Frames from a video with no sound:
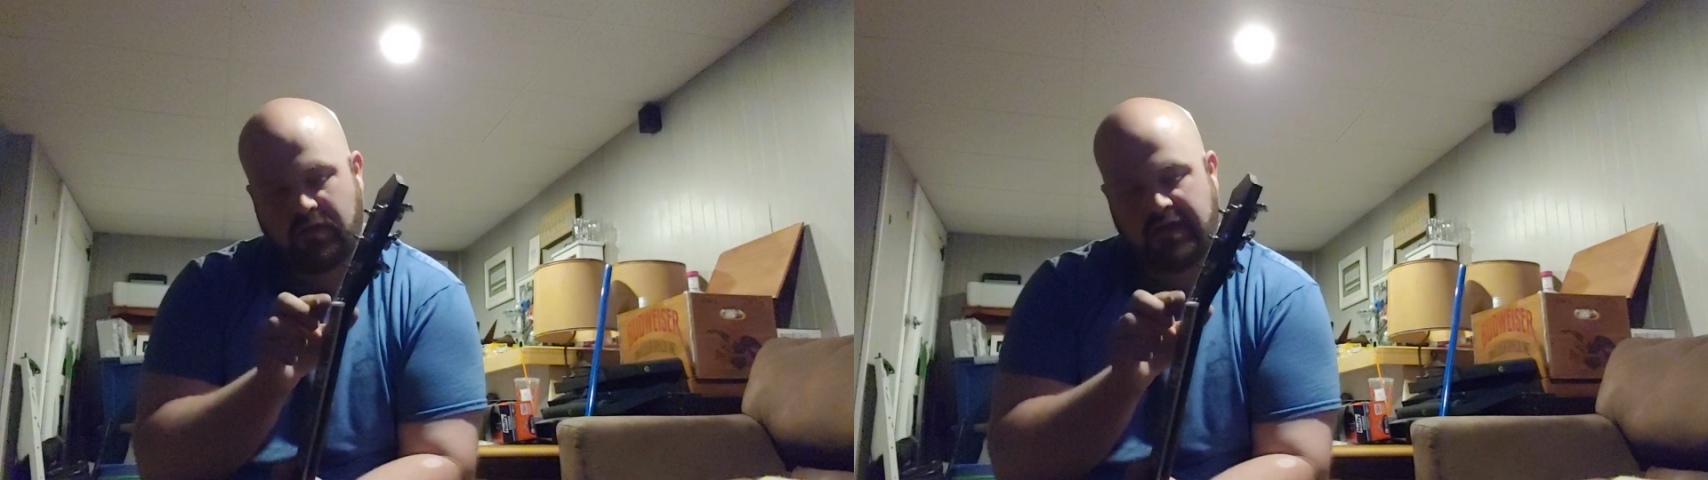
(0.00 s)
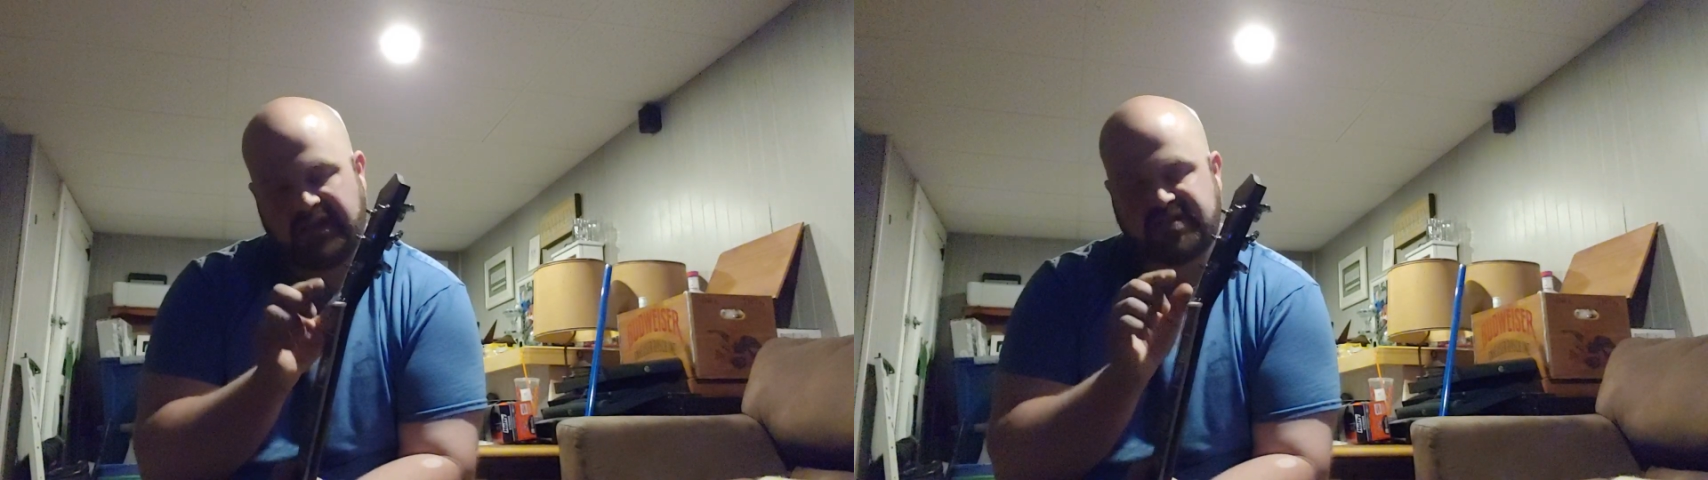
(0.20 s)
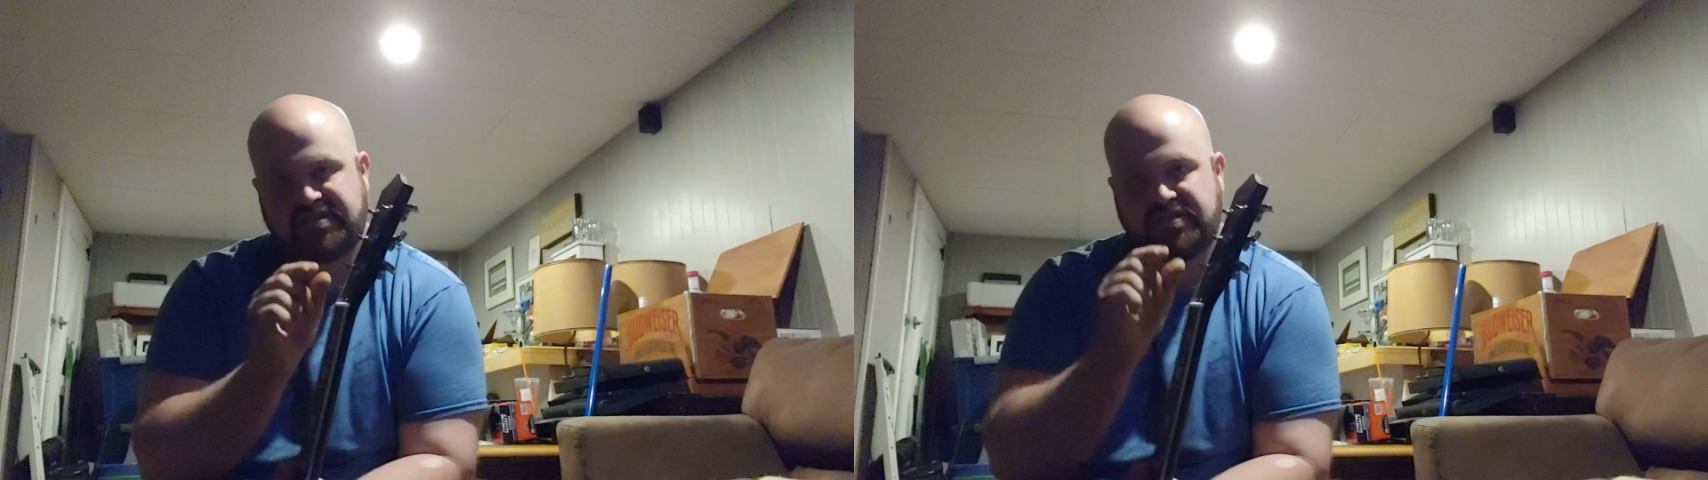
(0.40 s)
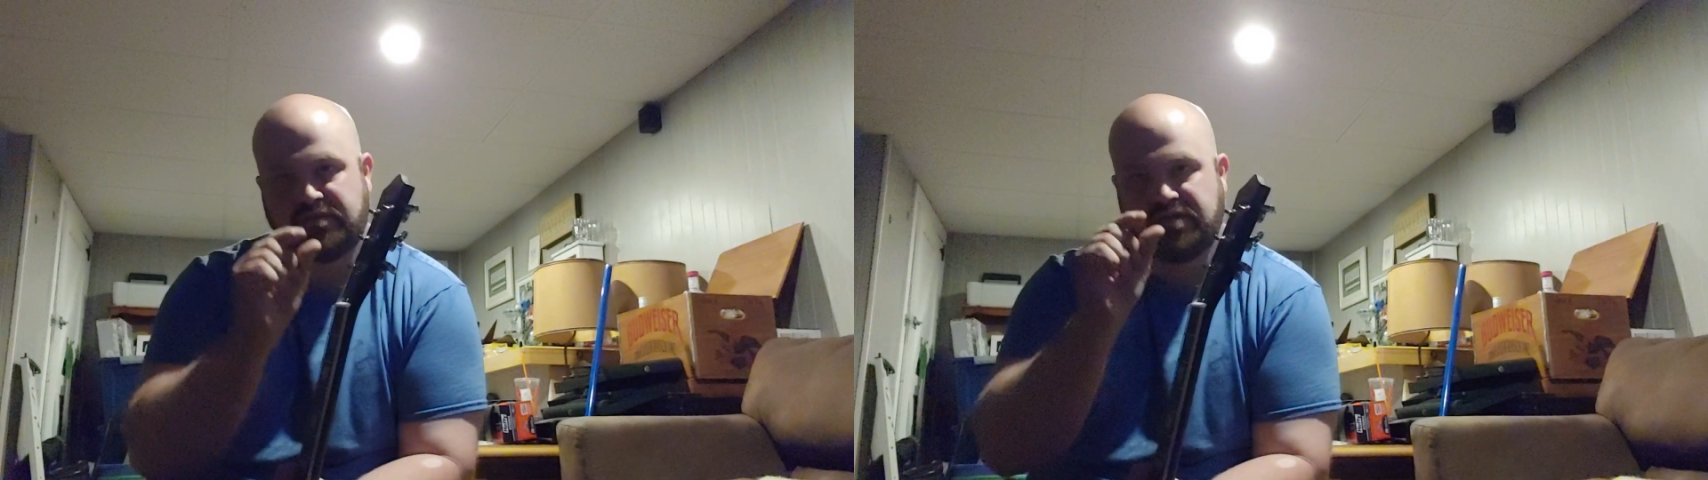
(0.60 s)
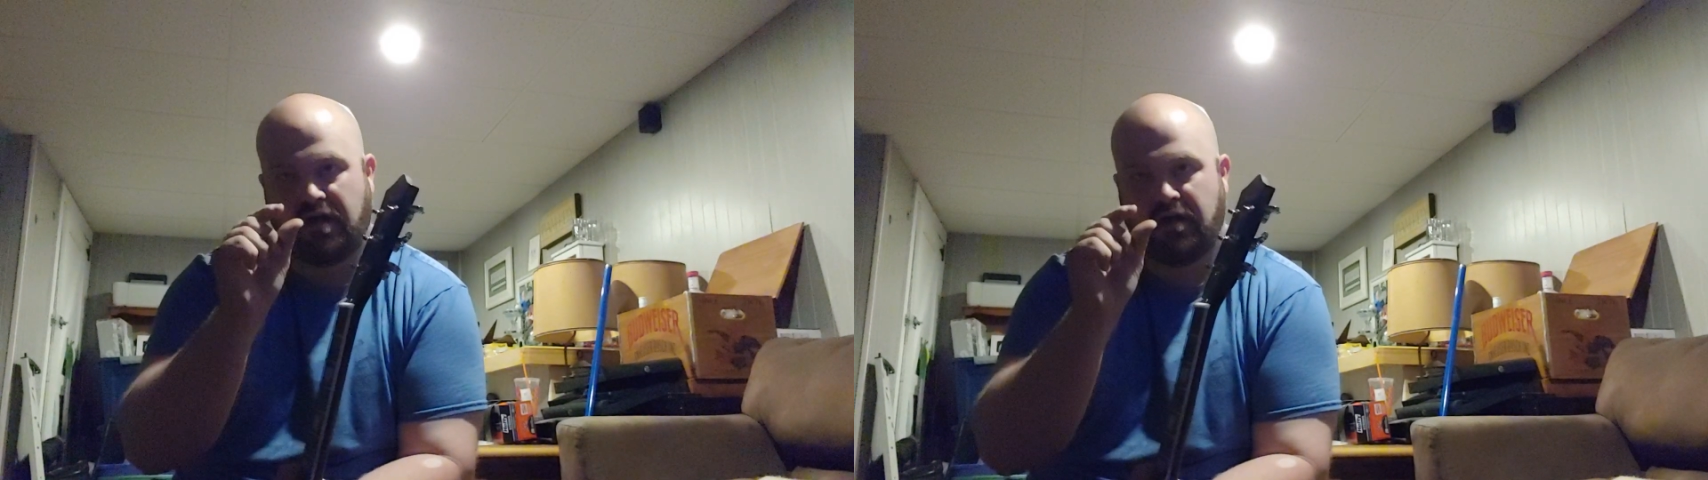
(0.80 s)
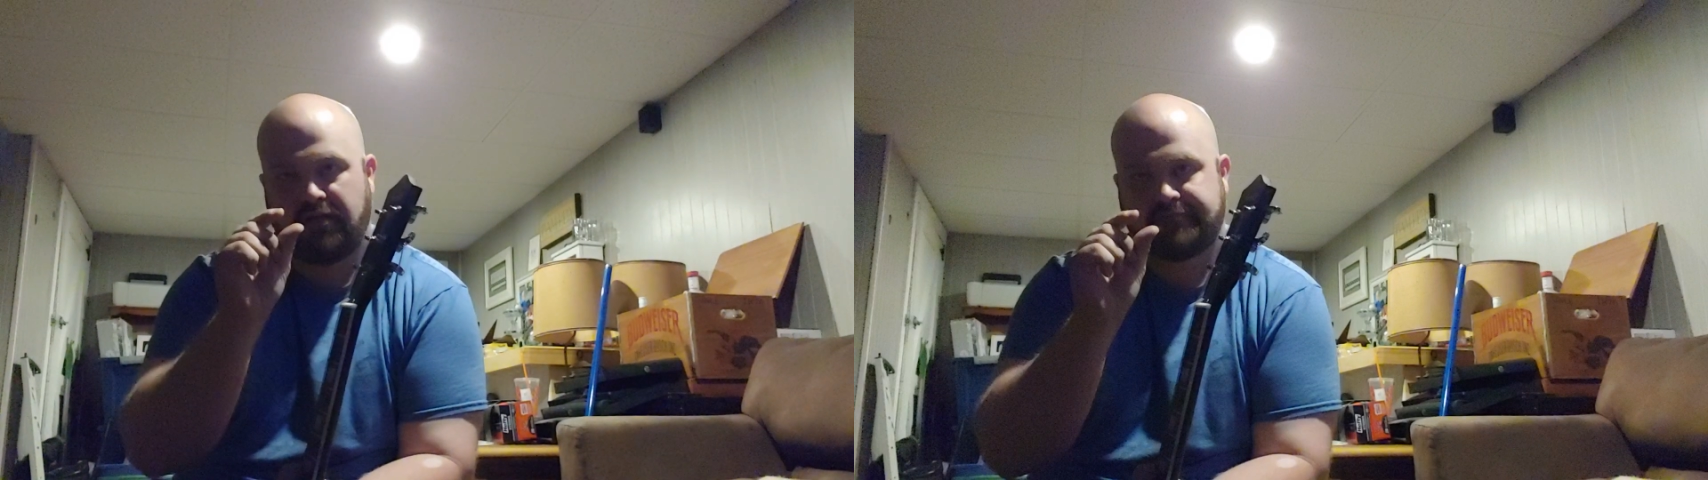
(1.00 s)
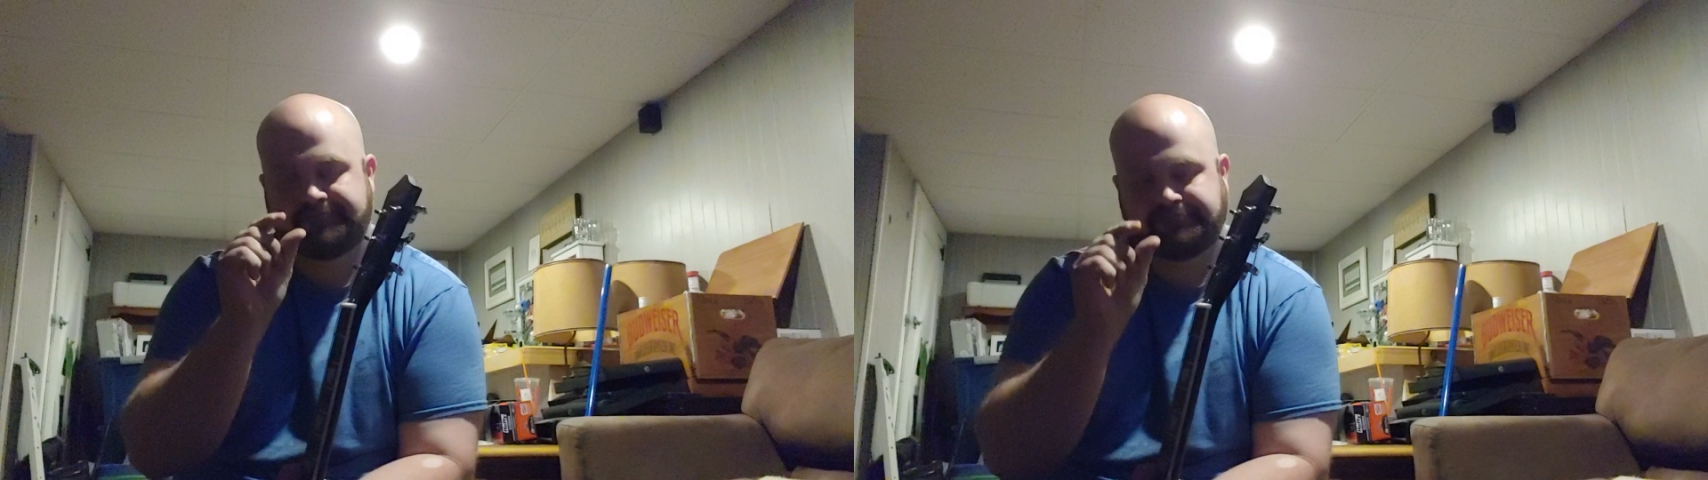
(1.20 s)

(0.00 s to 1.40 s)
and it's too tall.